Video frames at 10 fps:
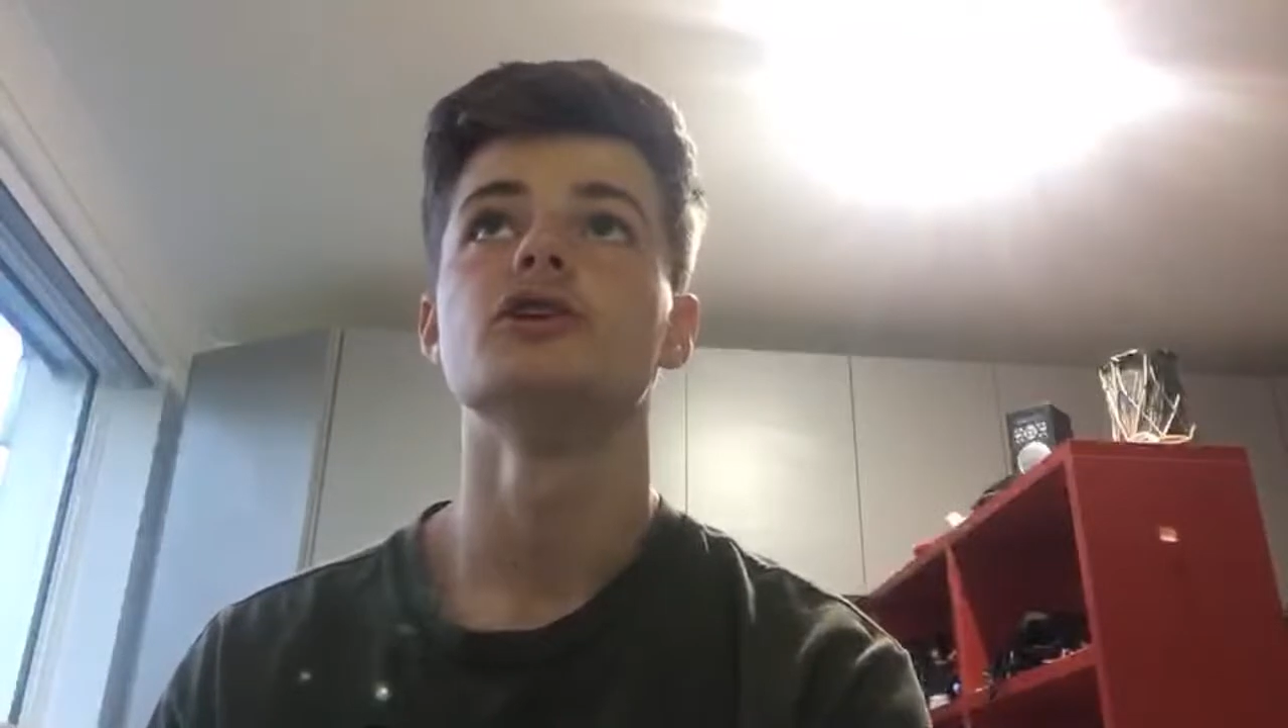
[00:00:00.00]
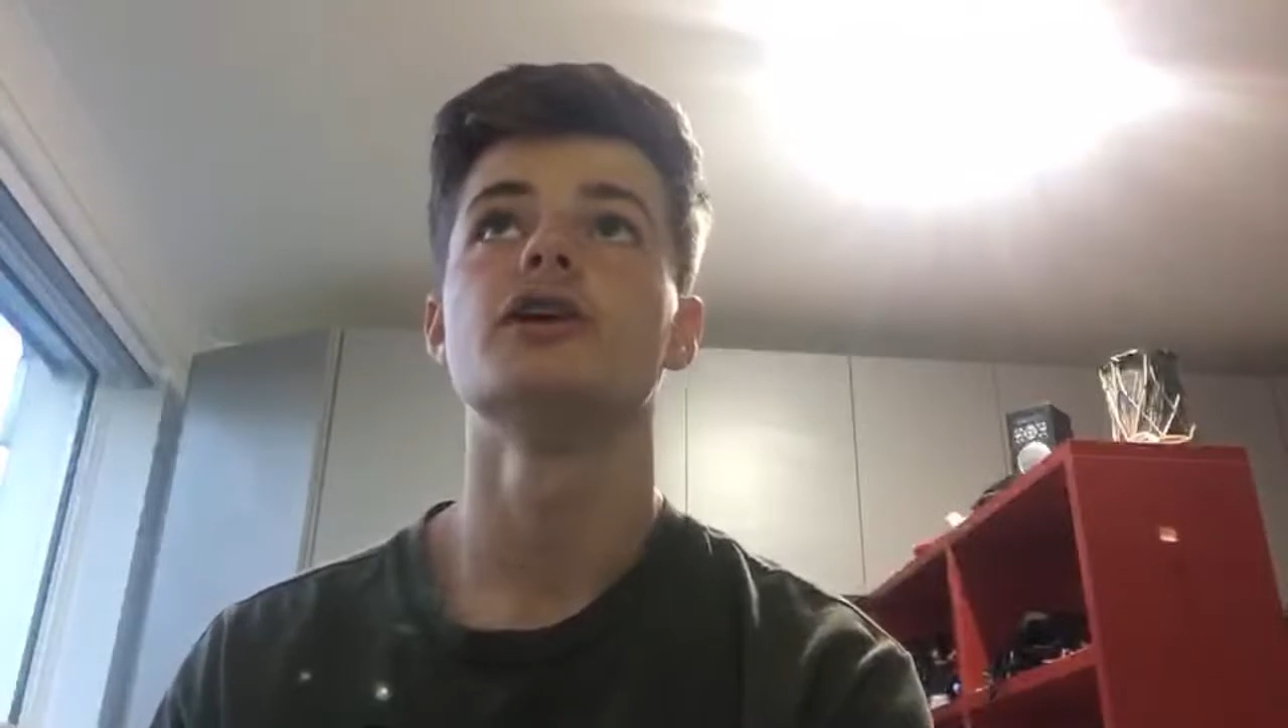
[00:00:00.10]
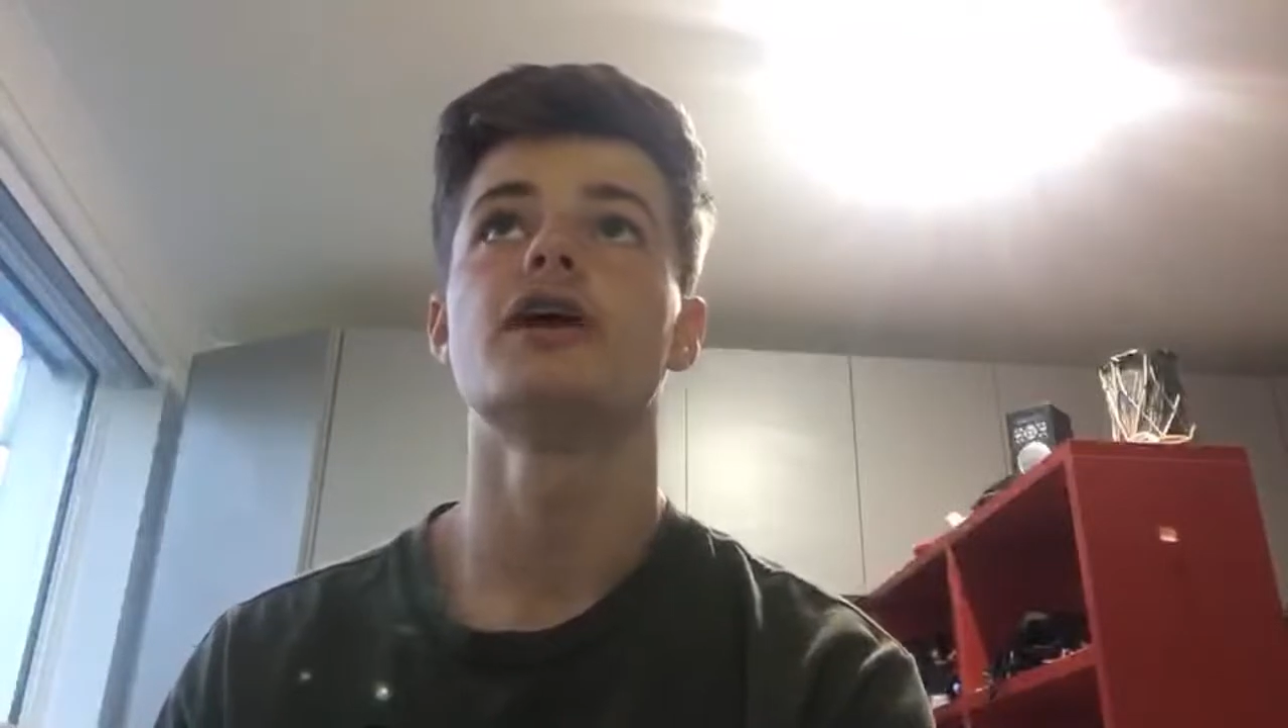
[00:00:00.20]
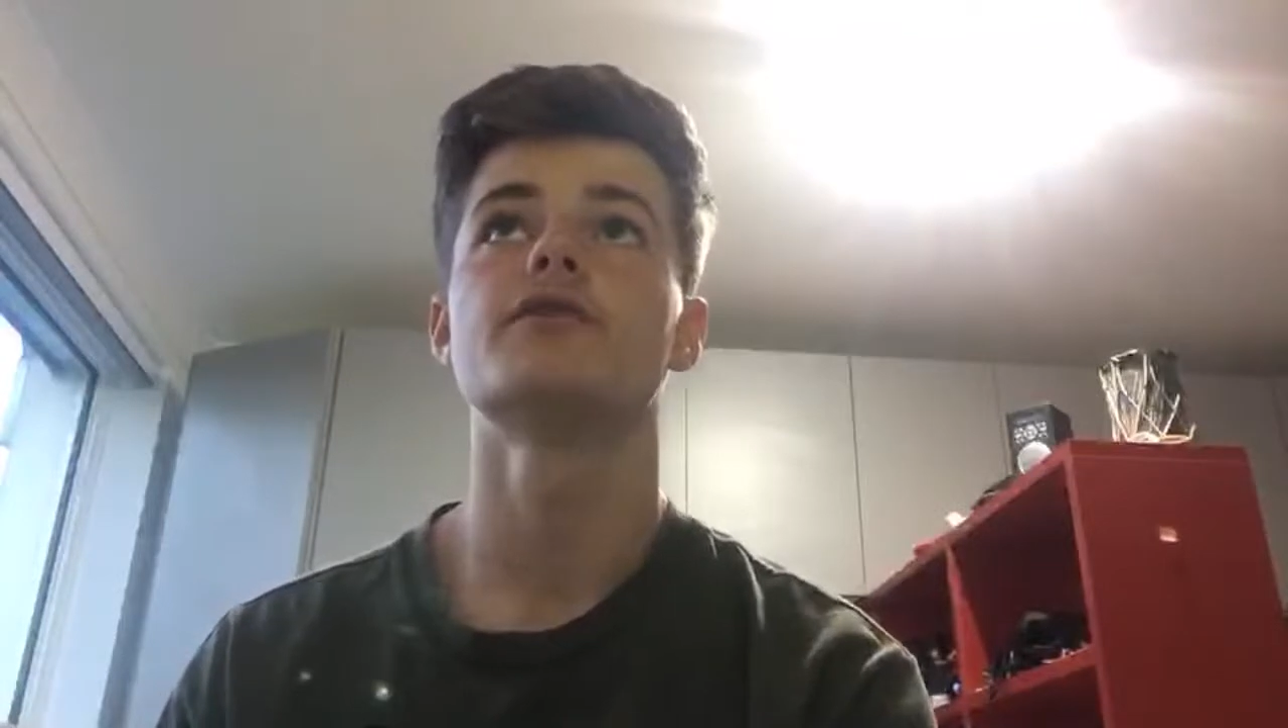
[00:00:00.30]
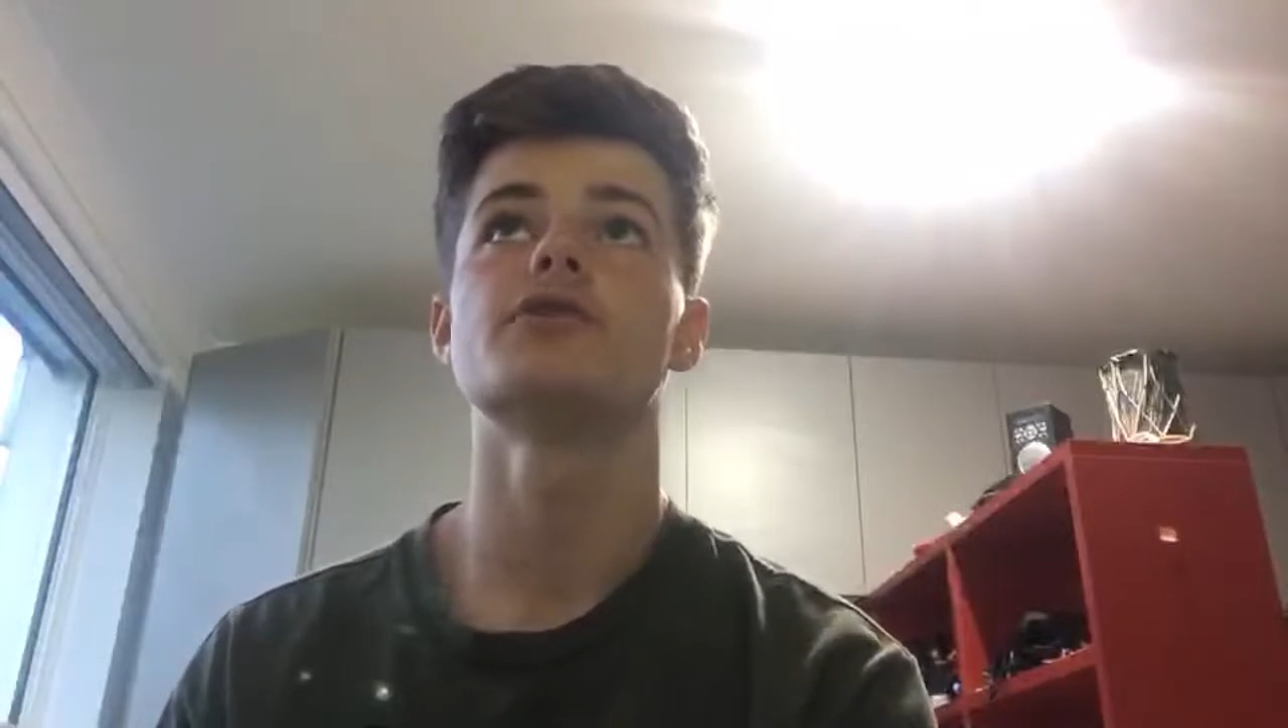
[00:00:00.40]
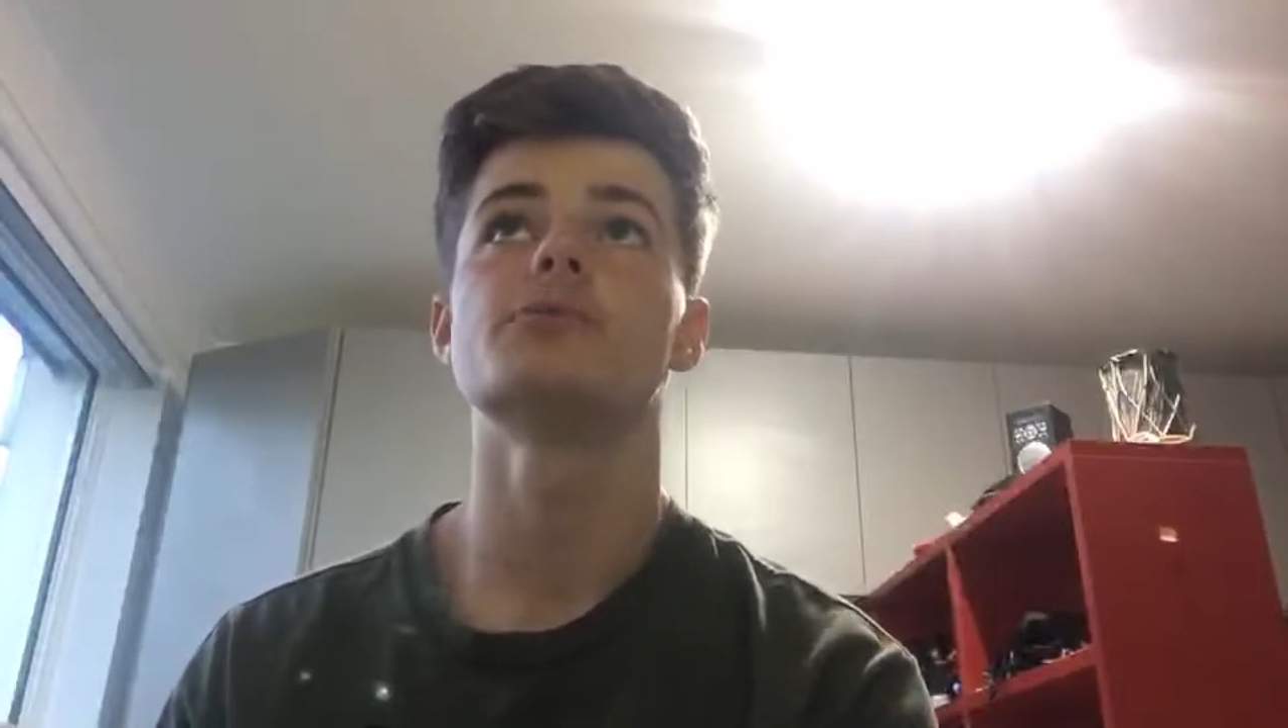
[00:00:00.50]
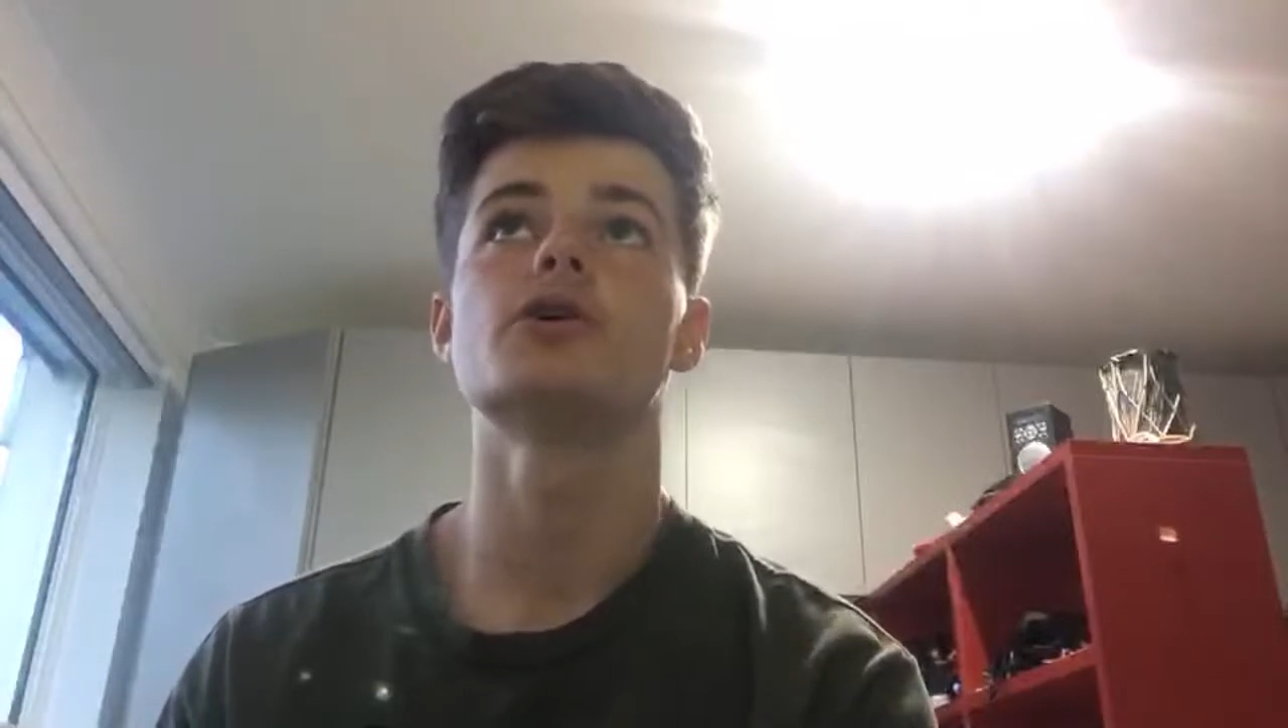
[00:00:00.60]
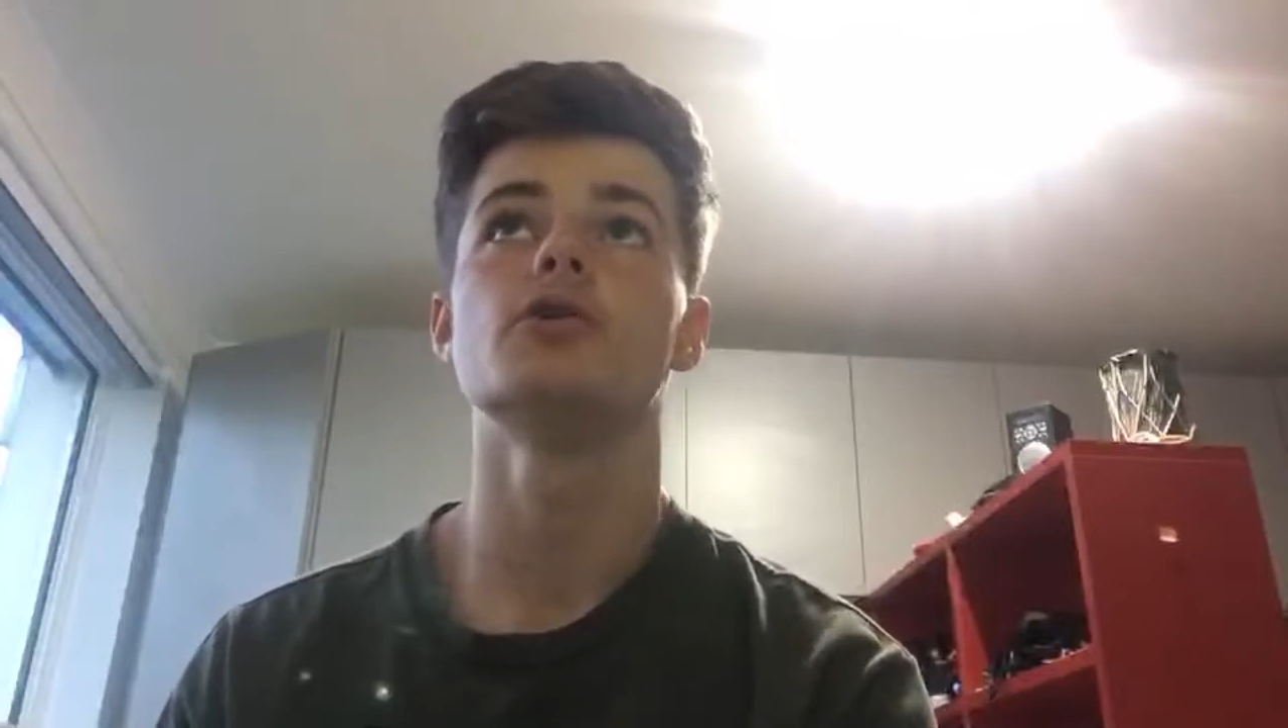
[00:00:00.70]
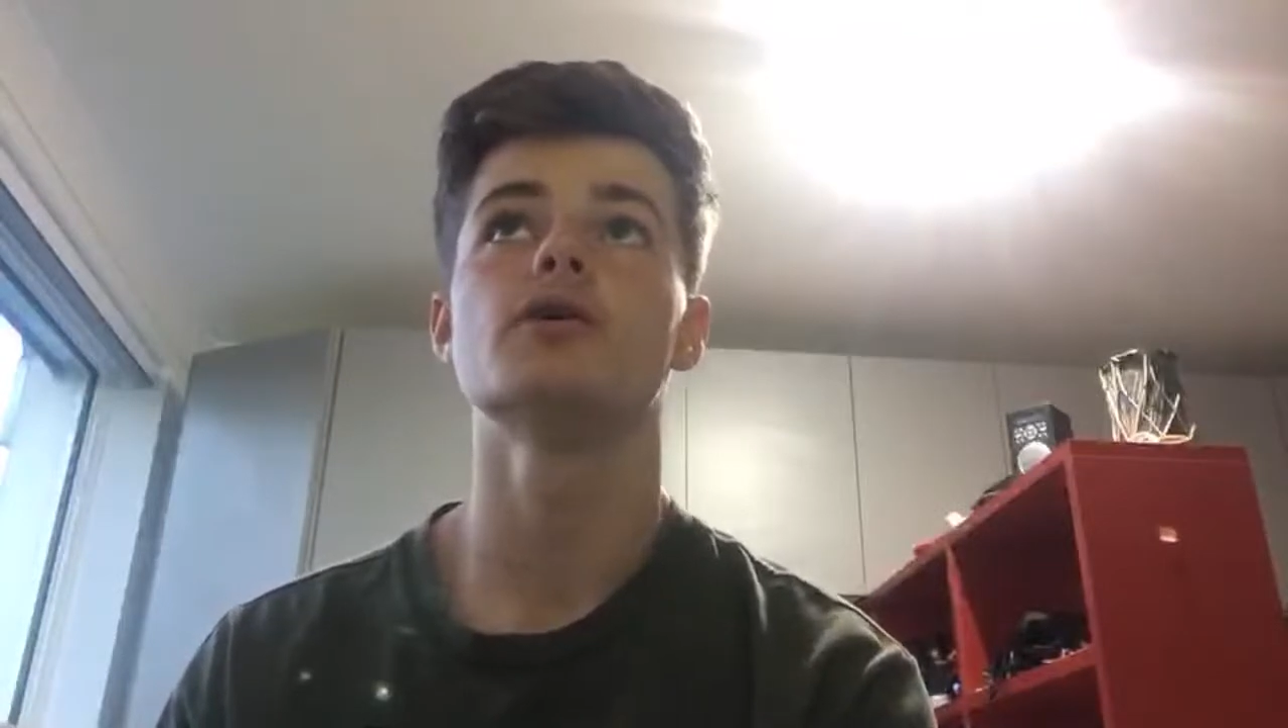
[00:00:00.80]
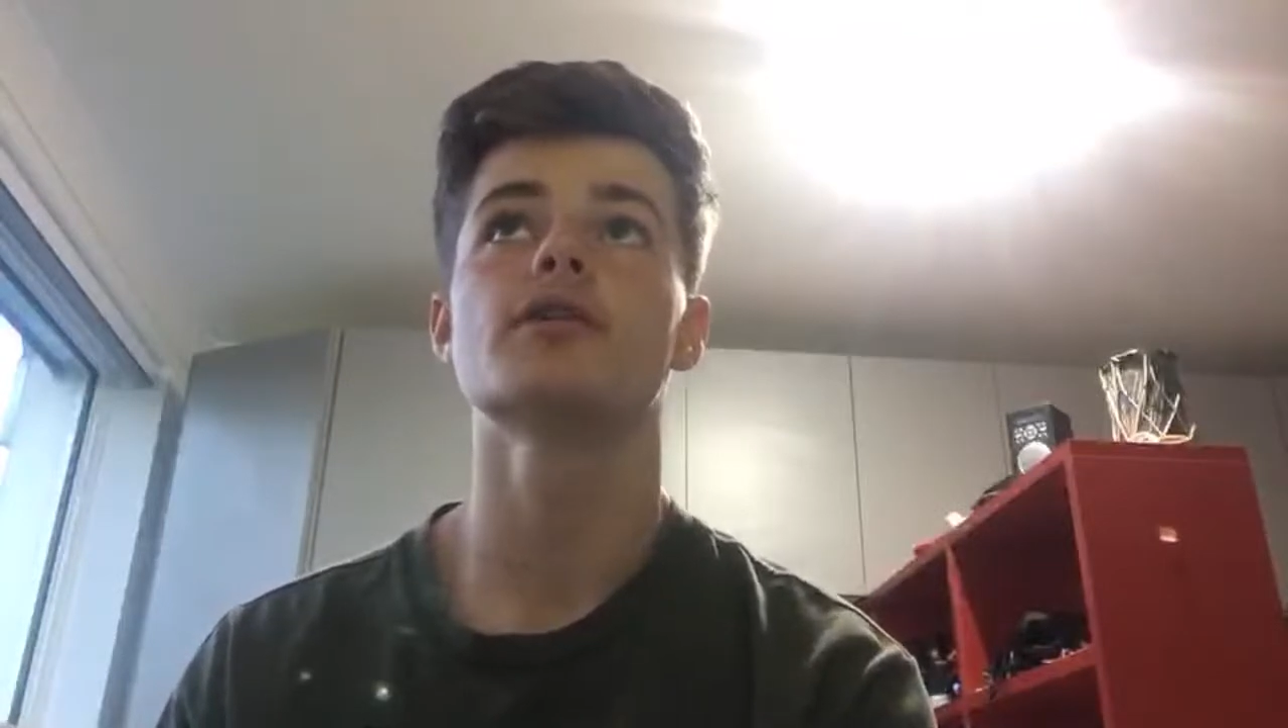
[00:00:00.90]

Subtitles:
Leandro Bacuna,